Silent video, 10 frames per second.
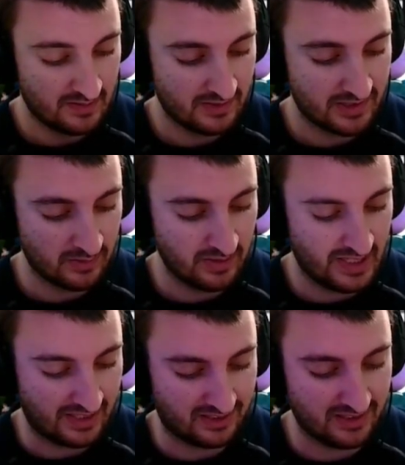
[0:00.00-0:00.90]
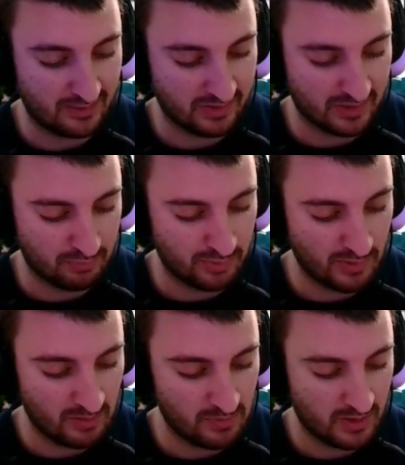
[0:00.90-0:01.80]
Snorlax, this was the
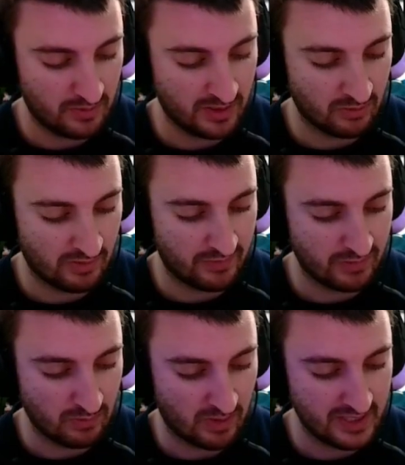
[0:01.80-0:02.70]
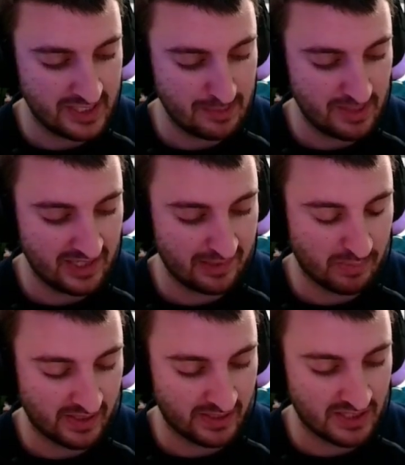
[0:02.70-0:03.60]
promo in the 151 ETBs,
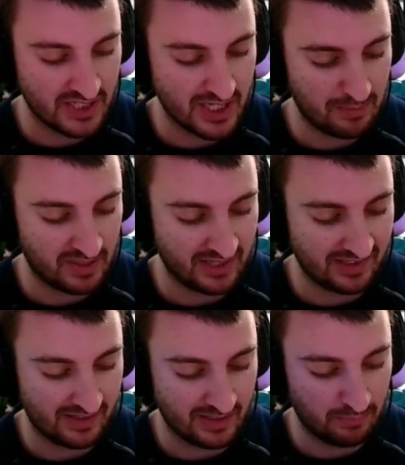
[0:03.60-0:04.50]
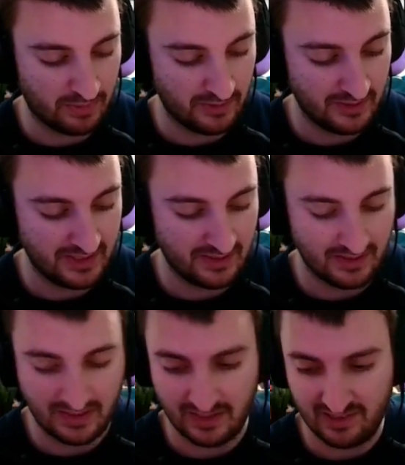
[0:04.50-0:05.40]
but in Japanese you had to pull it,
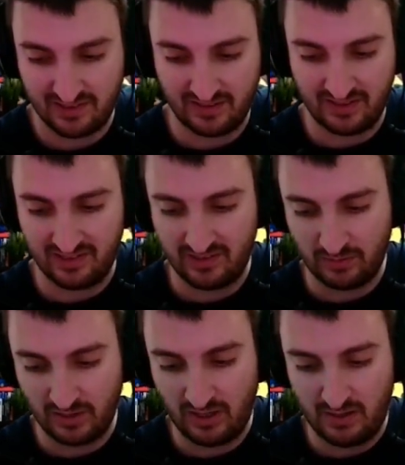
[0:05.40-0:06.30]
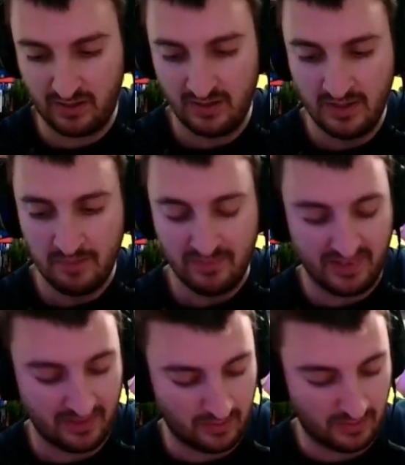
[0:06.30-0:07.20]
and it's as its own card.
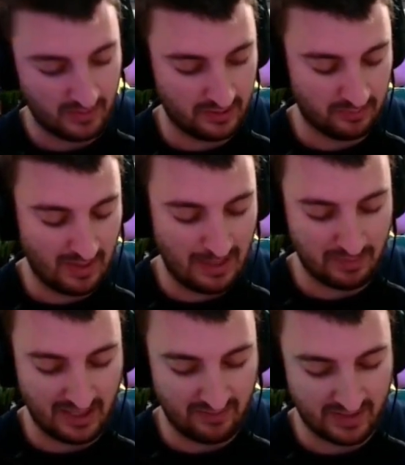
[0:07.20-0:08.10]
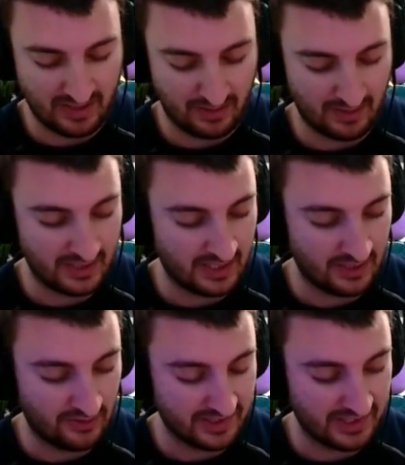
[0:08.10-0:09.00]
So, well, happy to have it there, and then
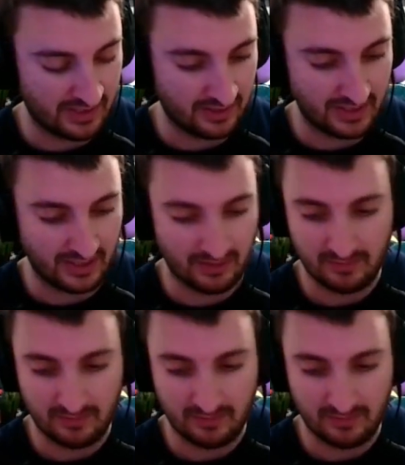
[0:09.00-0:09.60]
another Psyduck here.